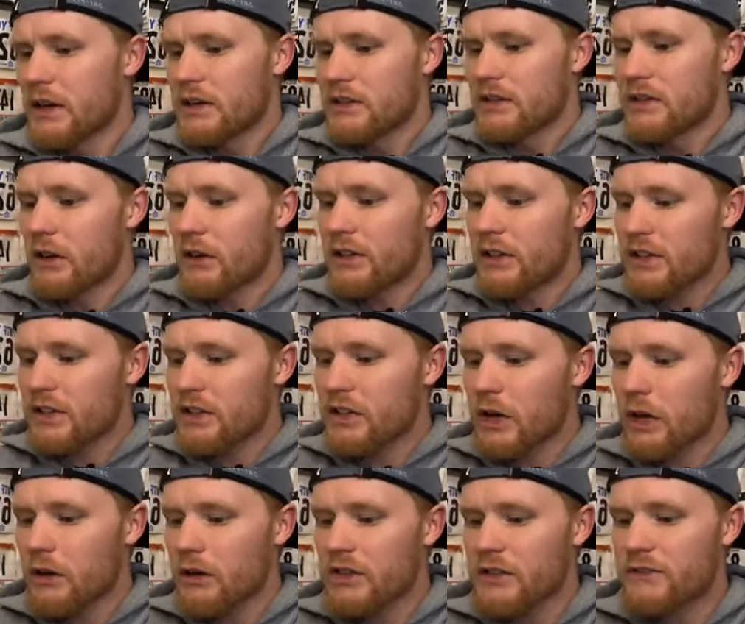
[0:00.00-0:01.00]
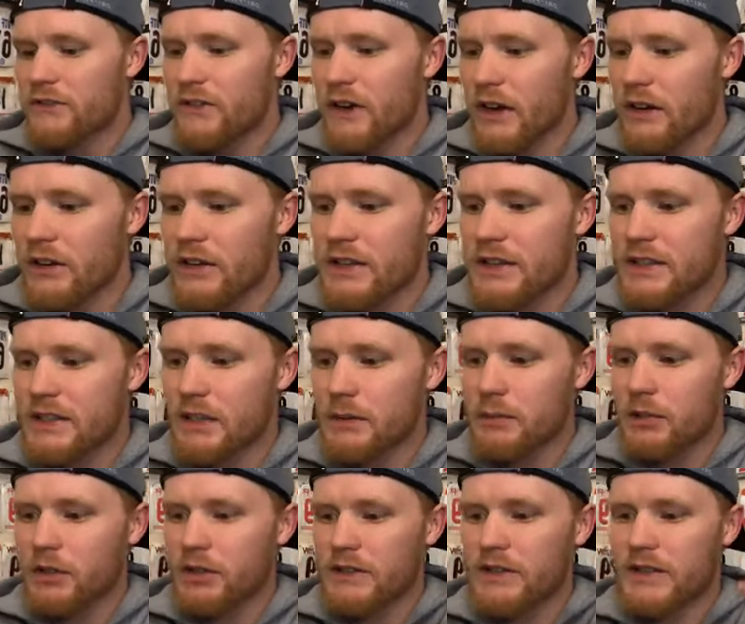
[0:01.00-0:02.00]
So this show is very
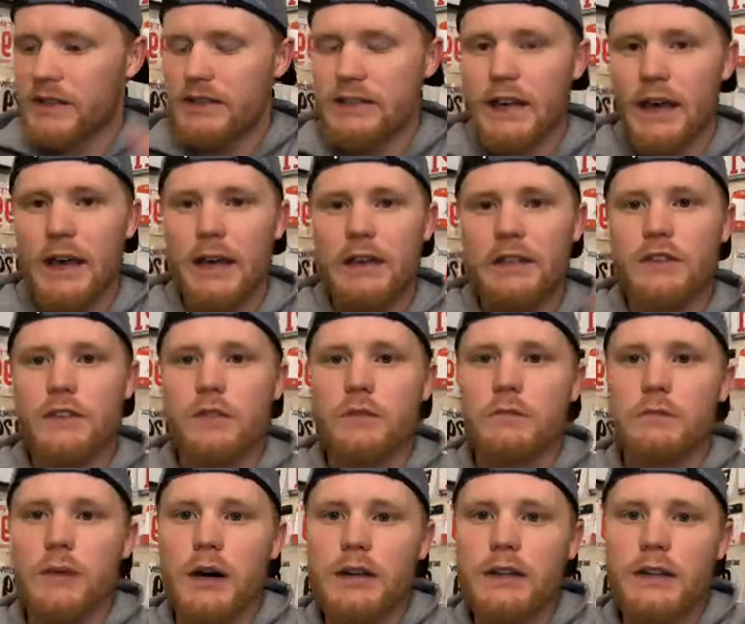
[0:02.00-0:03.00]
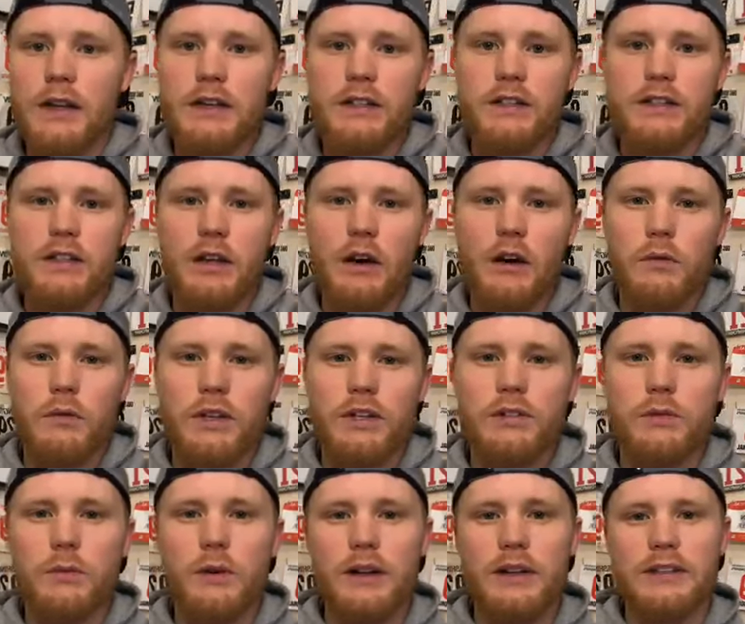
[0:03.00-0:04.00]
similar today to Monday's show,
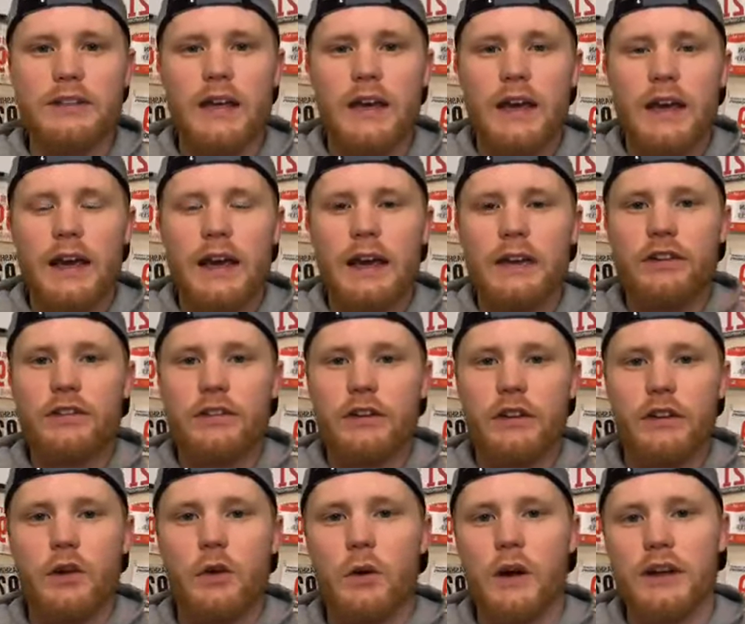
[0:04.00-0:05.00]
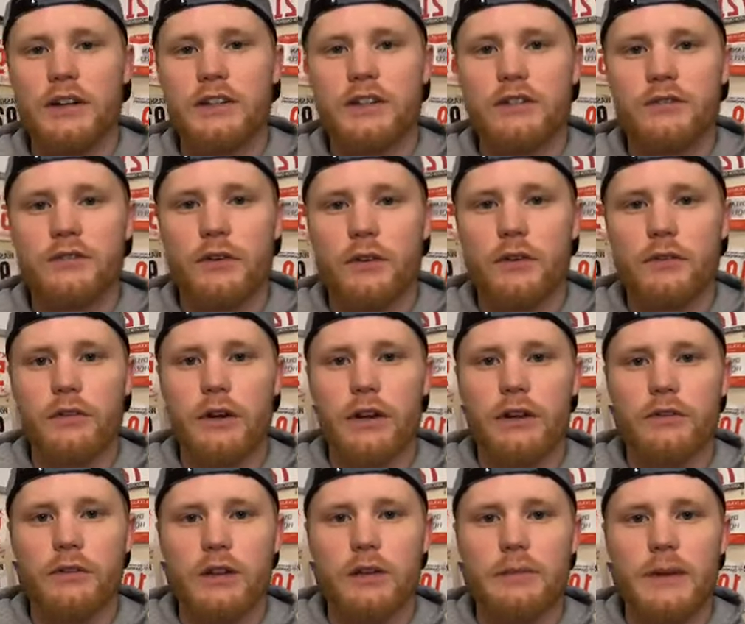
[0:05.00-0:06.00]
which was answering a question for a
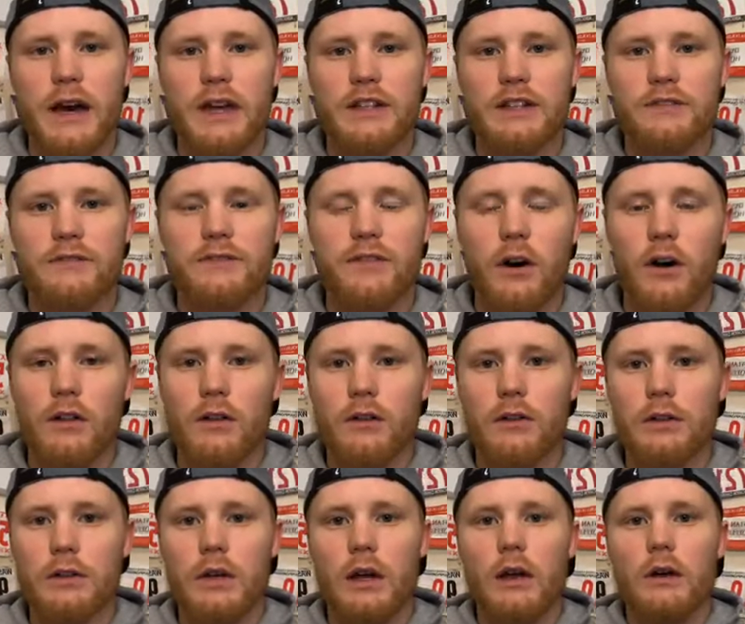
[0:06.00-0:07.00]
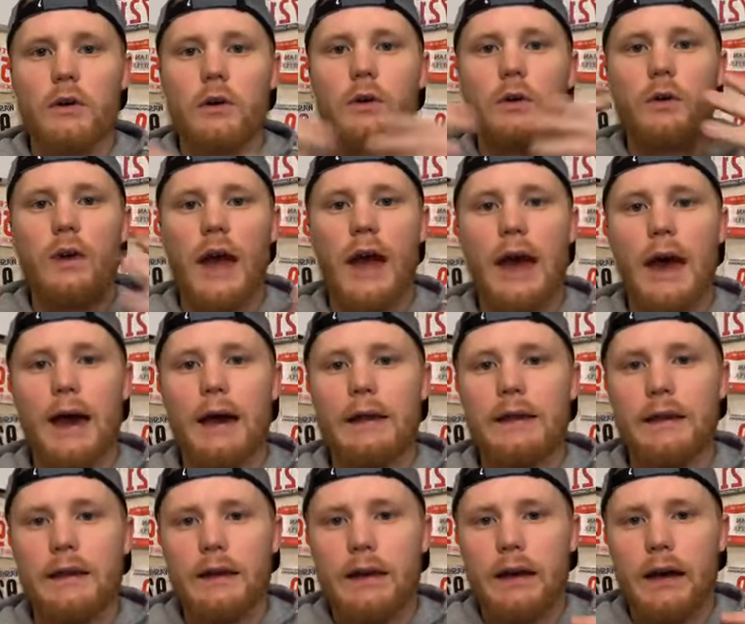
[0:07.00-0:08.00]
Running Reimagined follower who
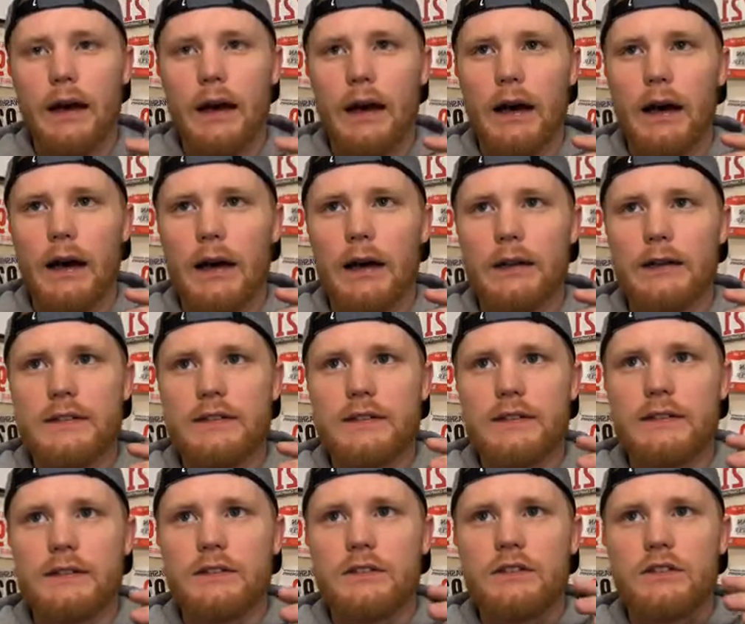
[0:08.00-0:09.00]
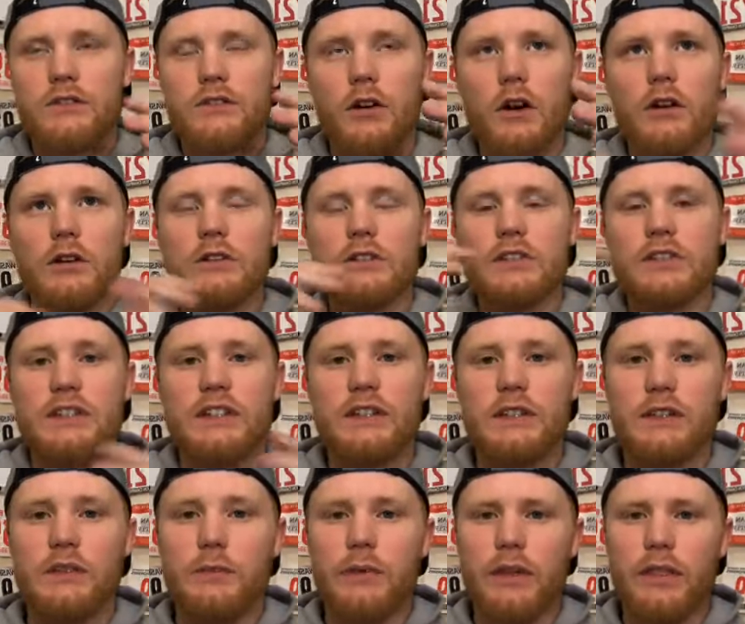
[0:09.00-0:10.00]
had uh, struggles
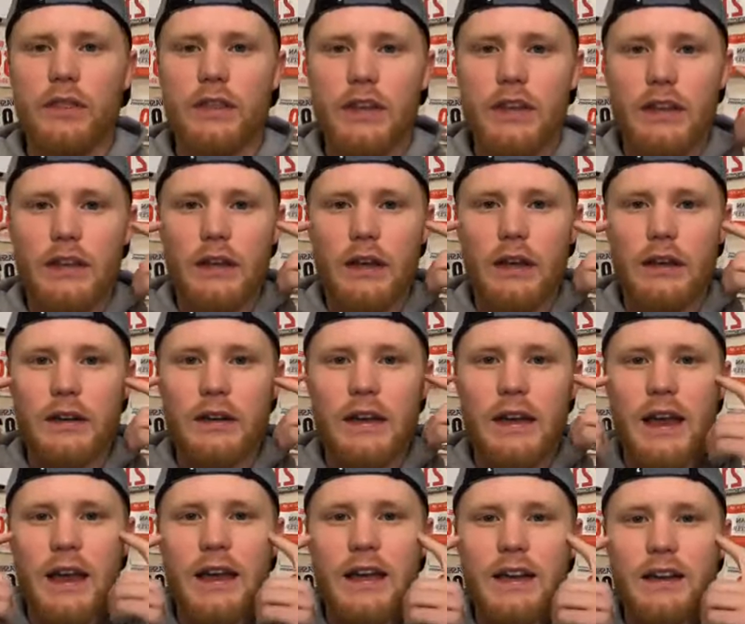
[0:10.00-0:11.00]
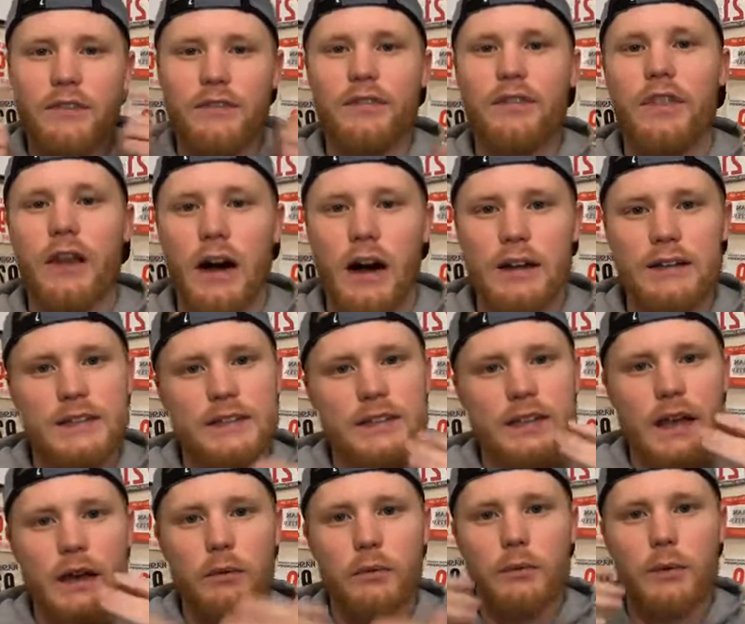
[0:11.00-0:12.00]
dealing with the negative thoughts
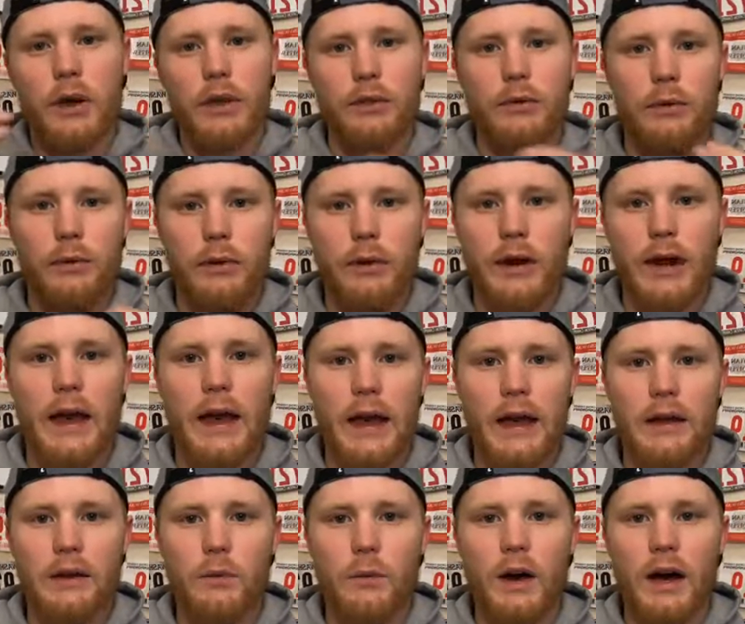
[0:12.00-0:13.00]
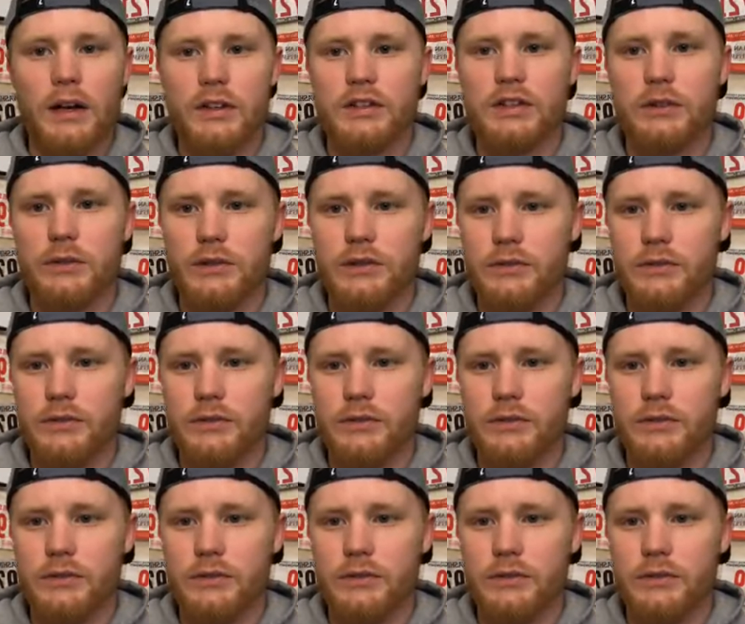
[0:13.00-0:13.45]
that went through her head while she was